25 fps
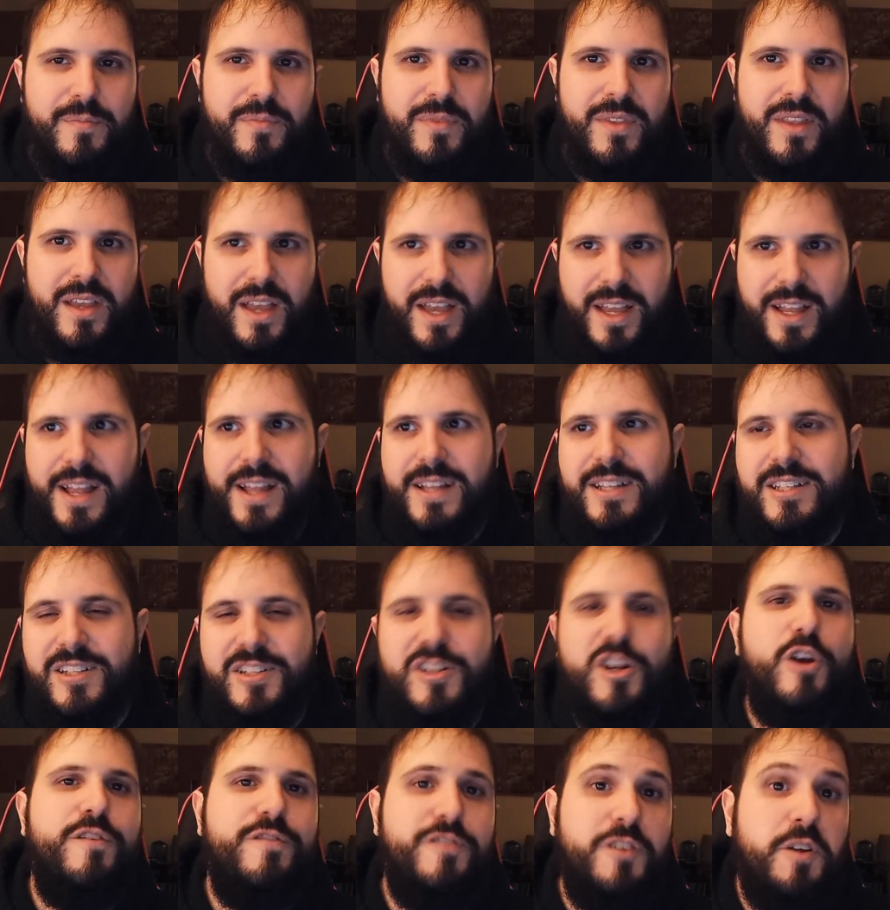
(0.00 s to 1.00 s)
it
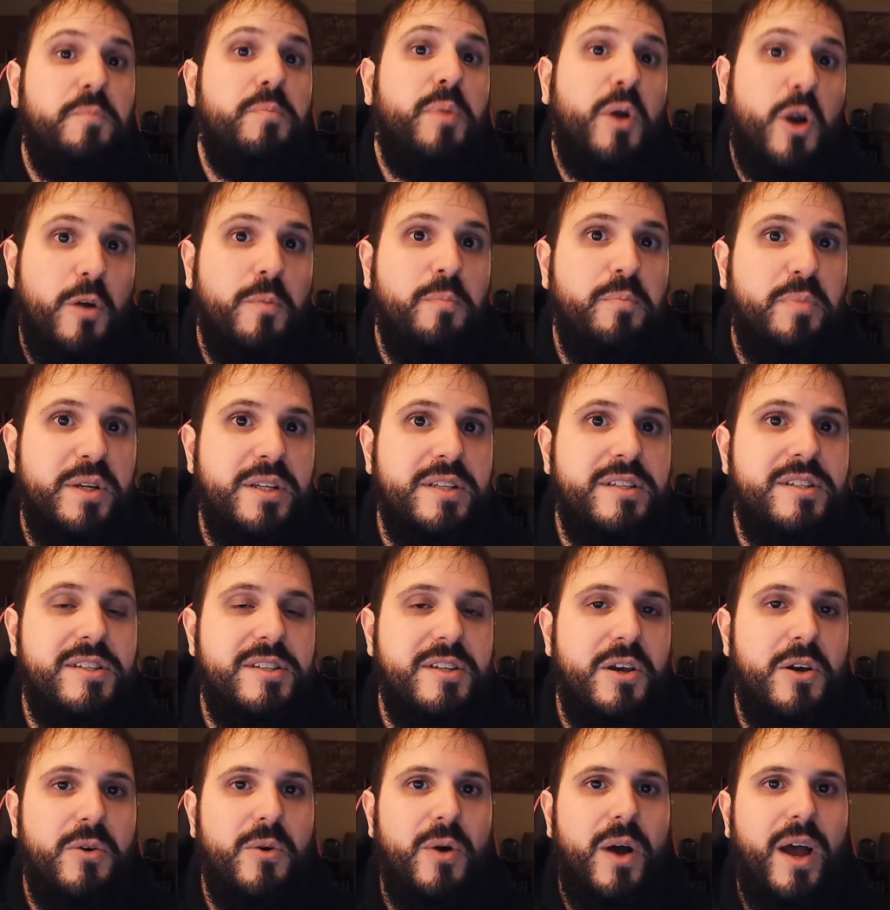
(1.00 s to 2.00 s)
served a purpose,
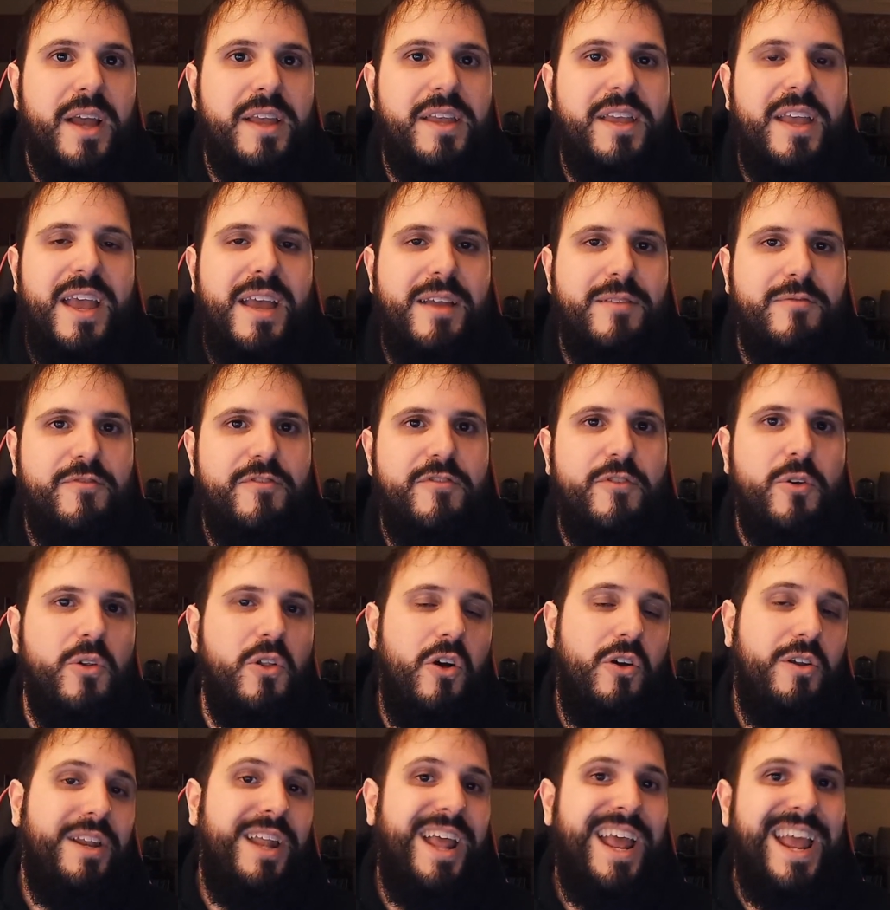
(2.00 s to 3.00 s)
so I can't full
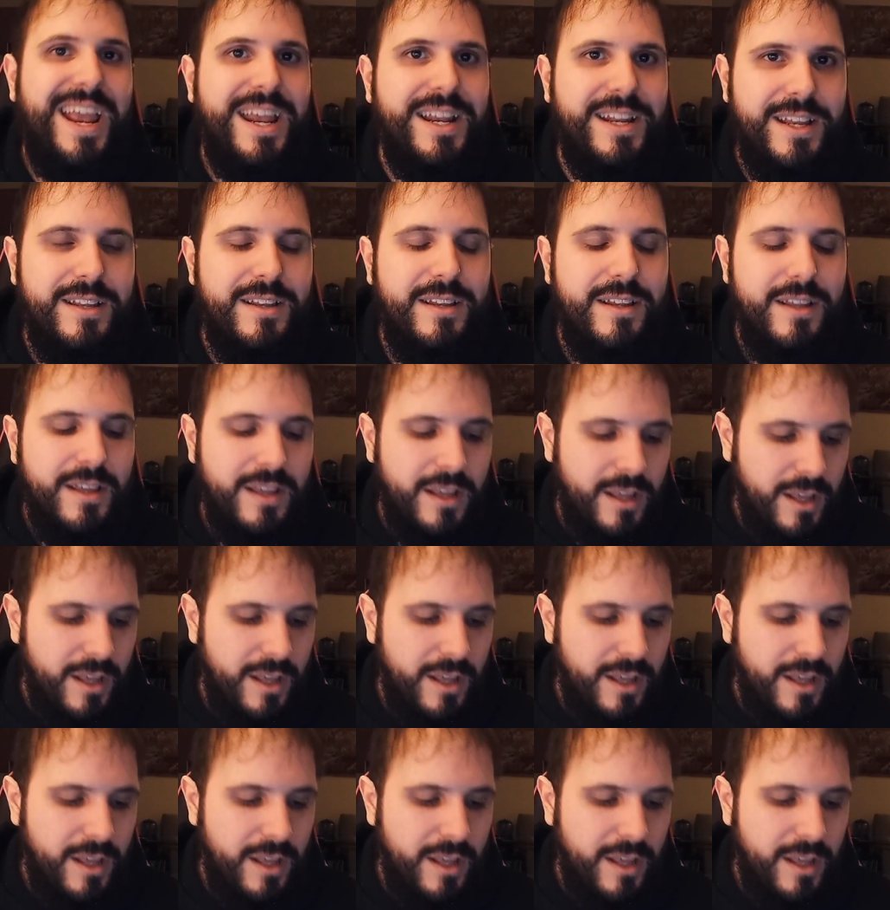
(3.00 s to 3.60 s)
on hate it.